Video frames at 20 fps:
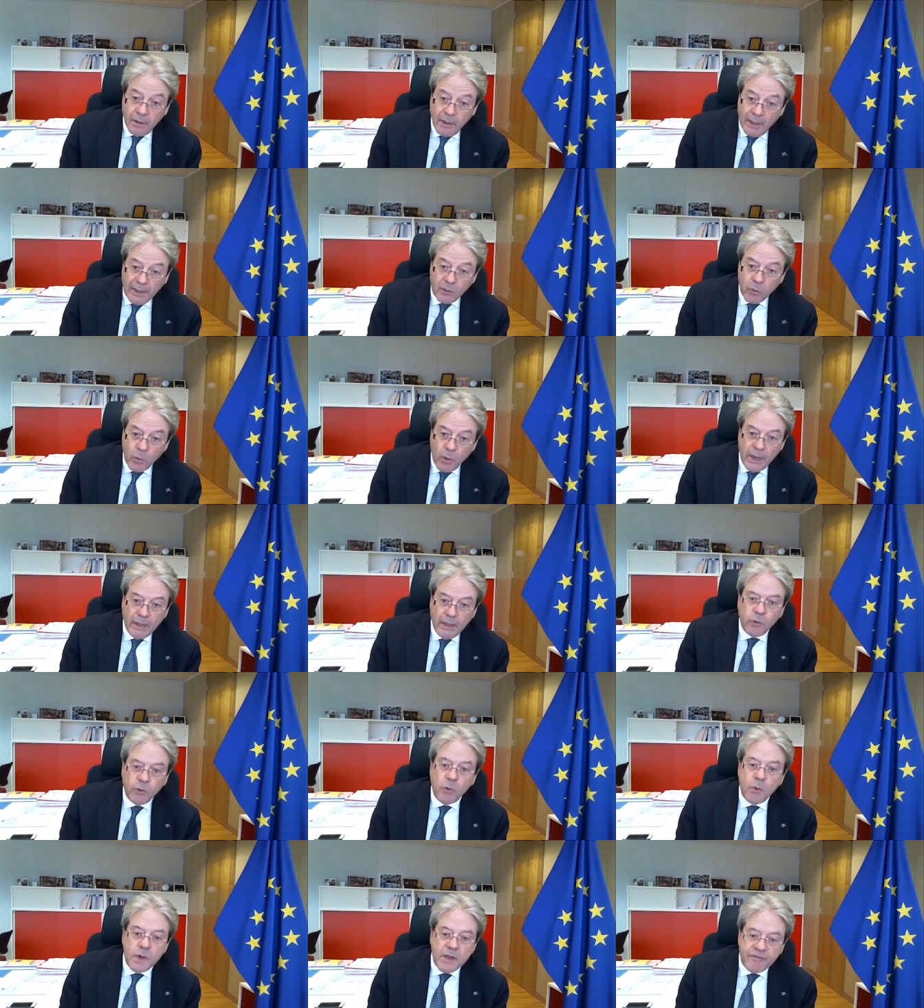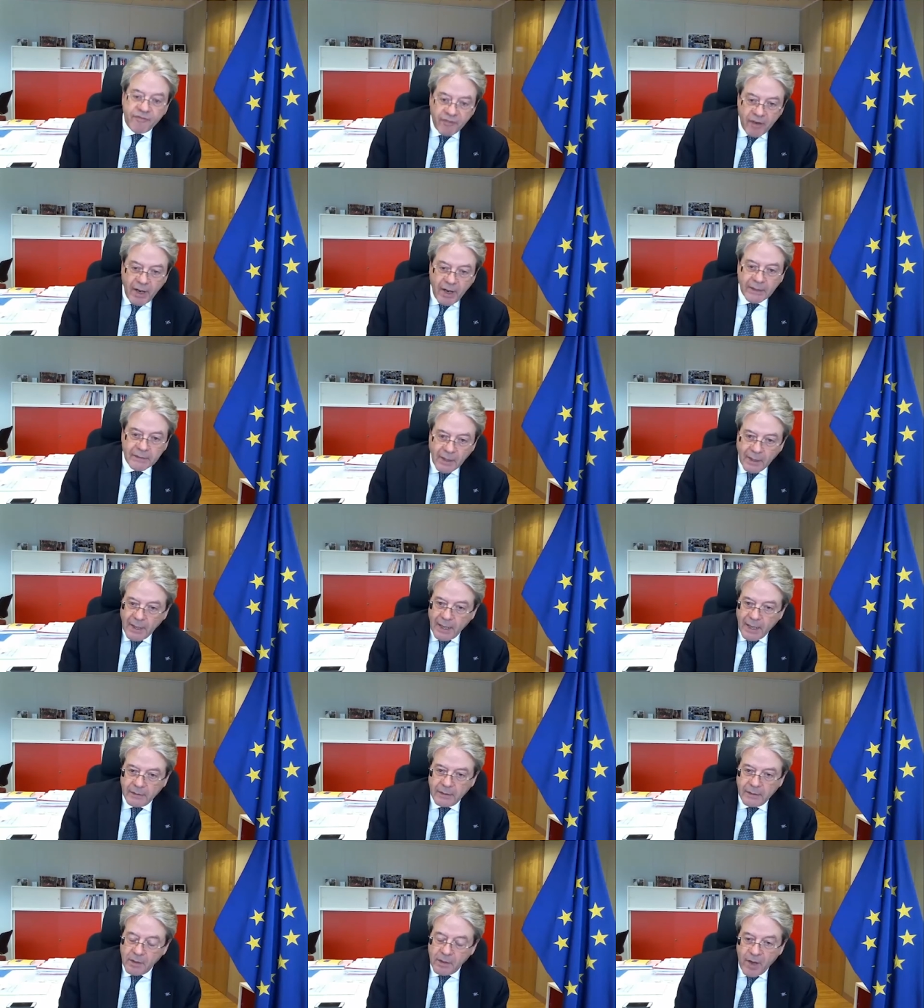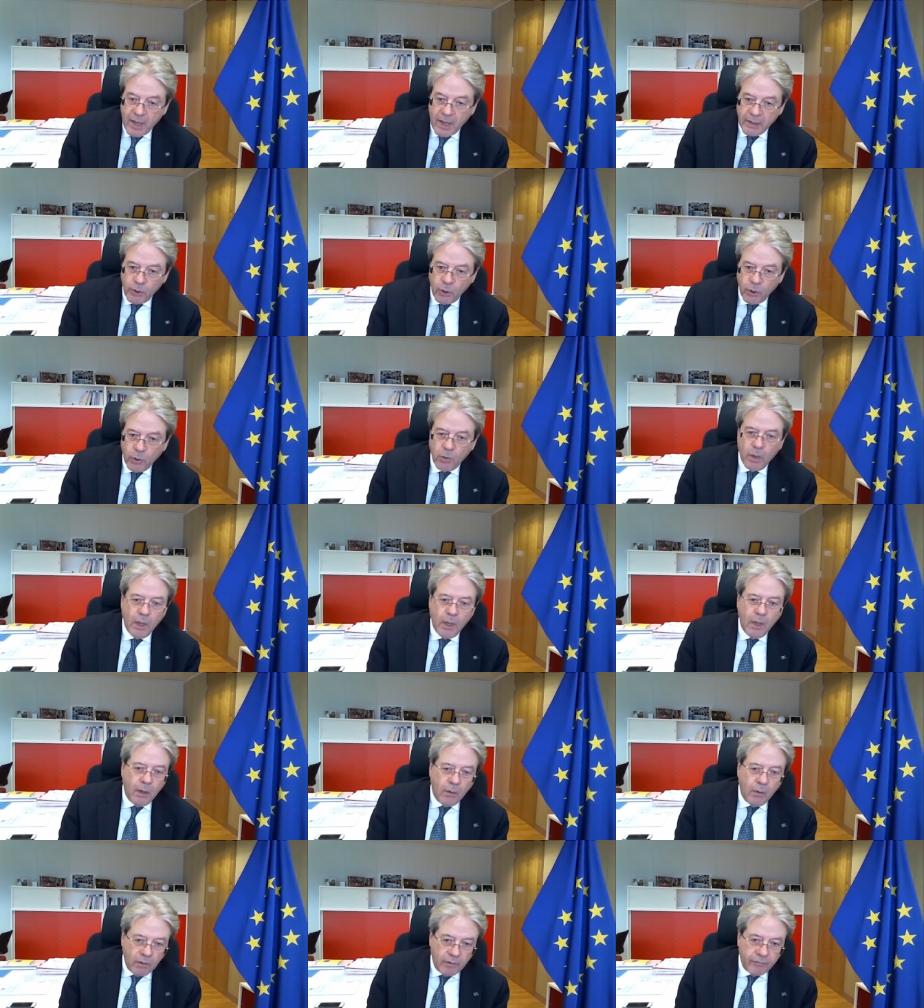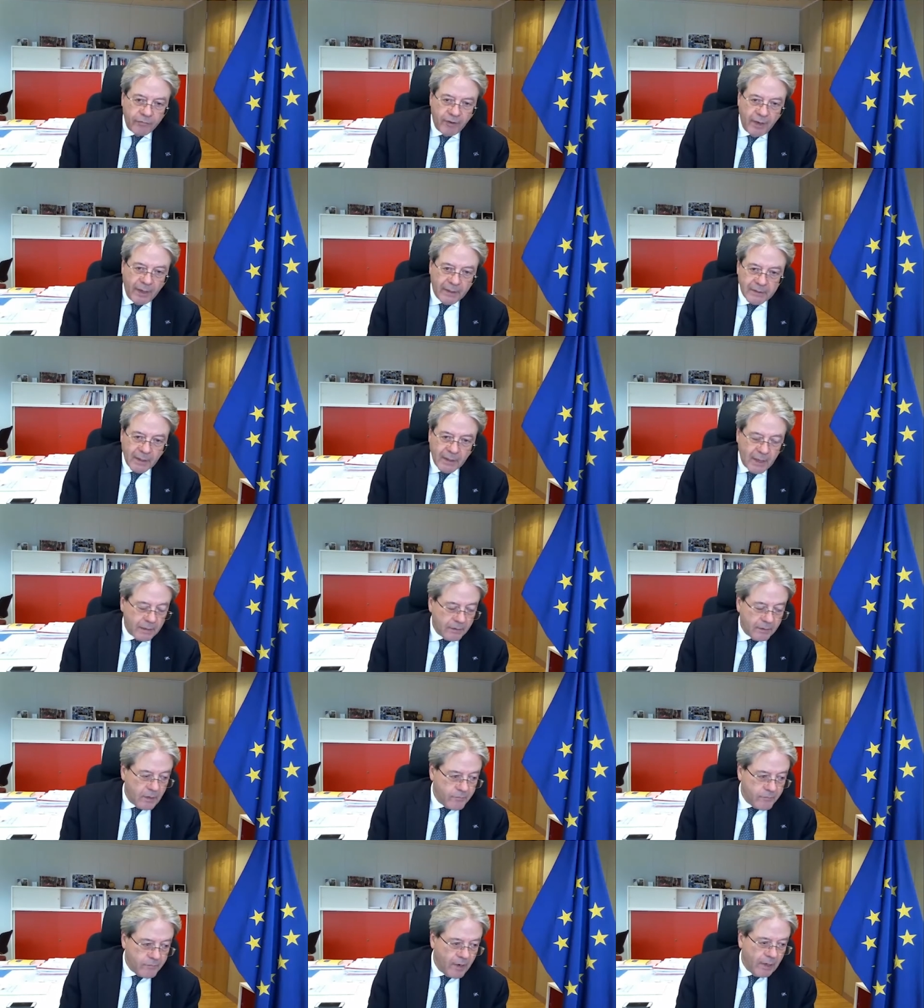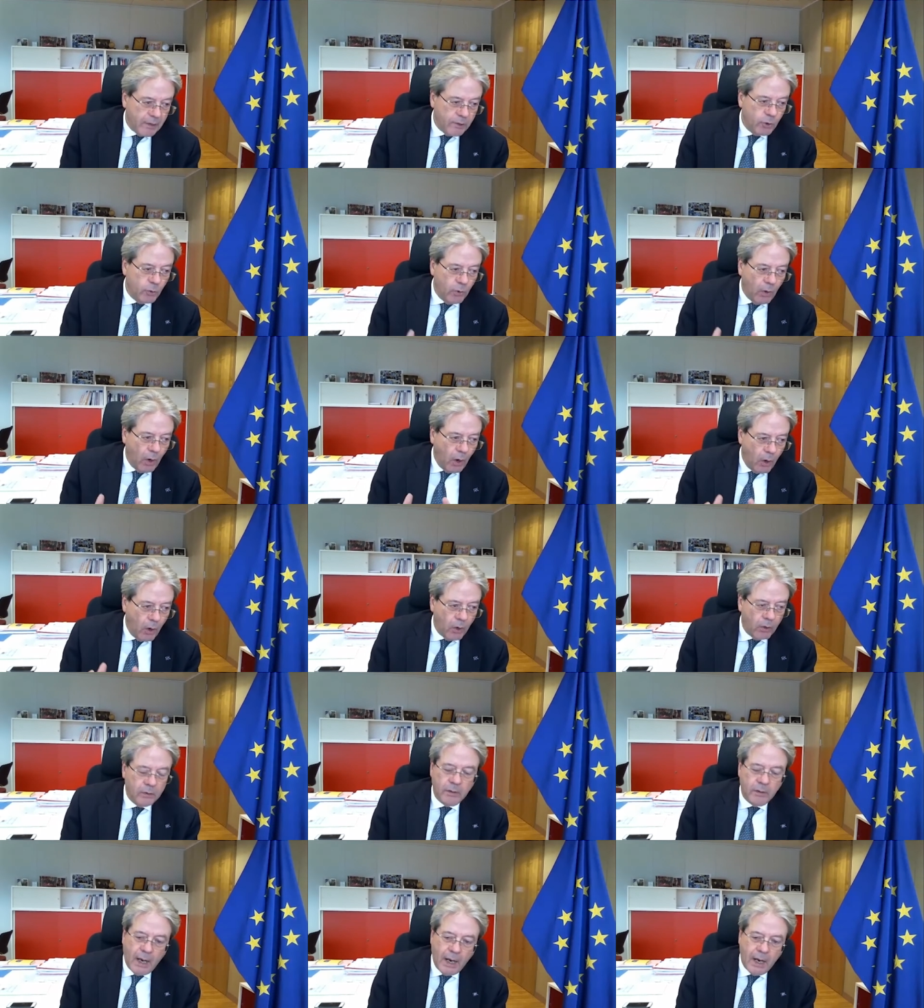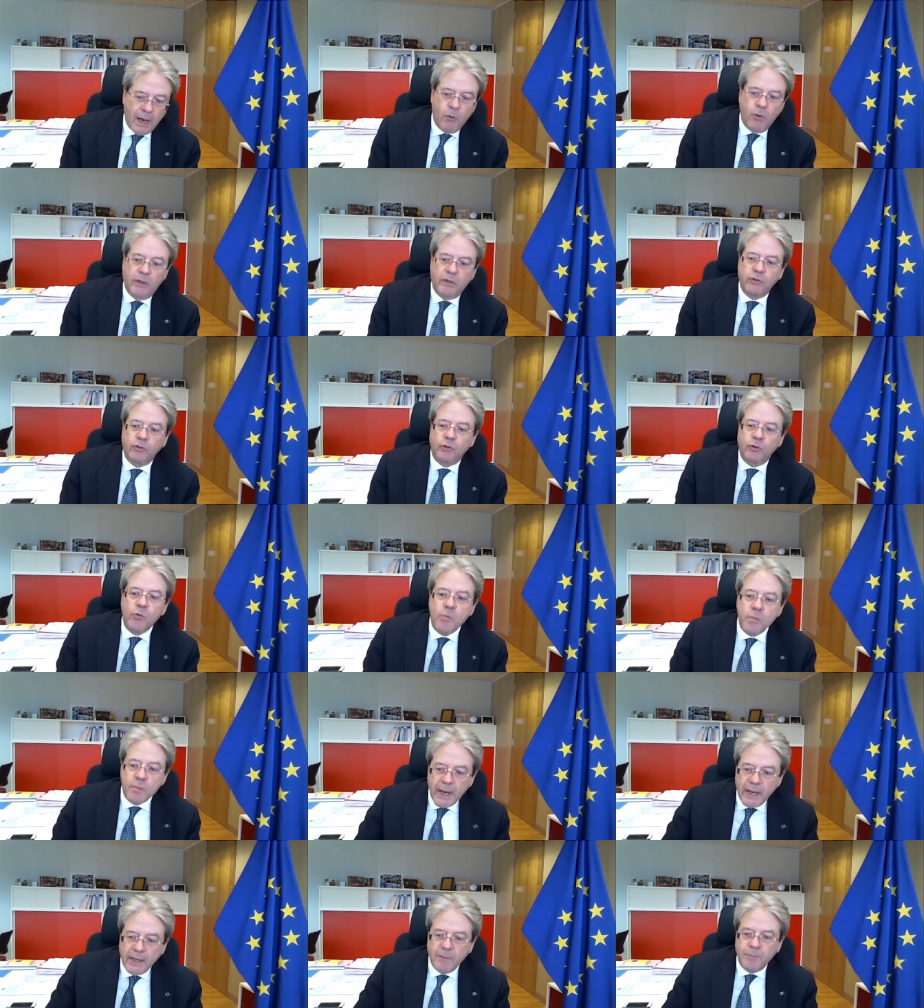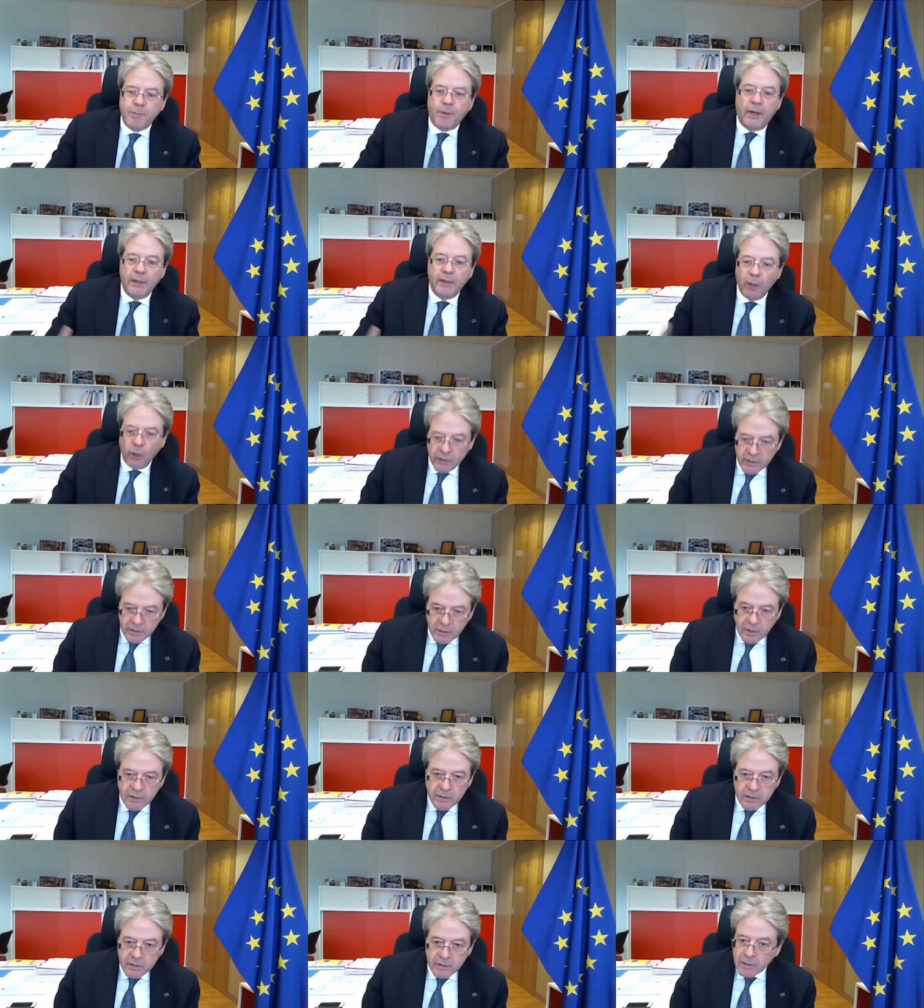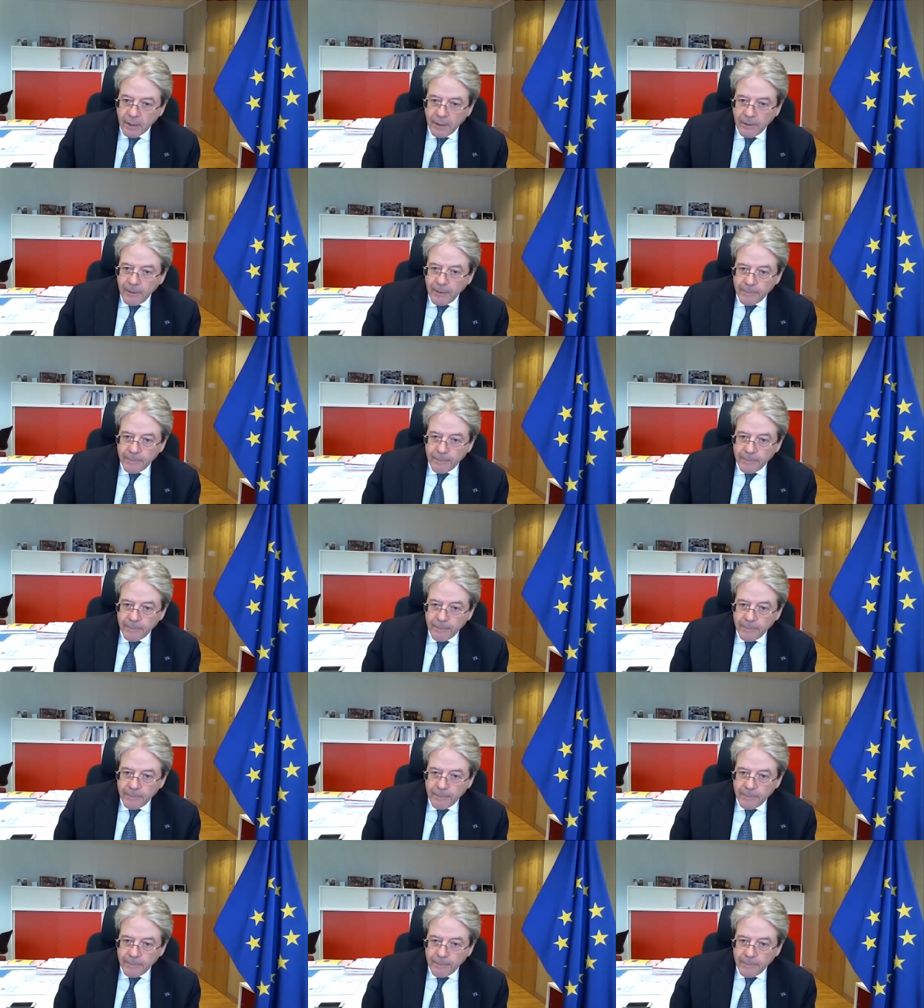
And where do we find an added value? We find an added value on our two main priorities,